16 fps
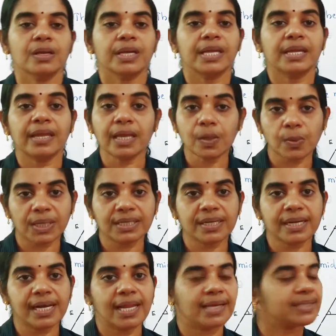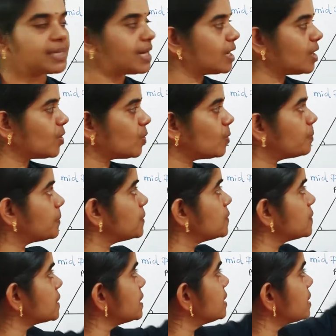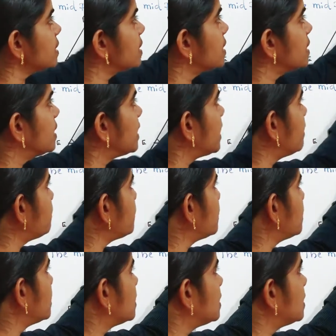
In a quadrilateral, opposite, if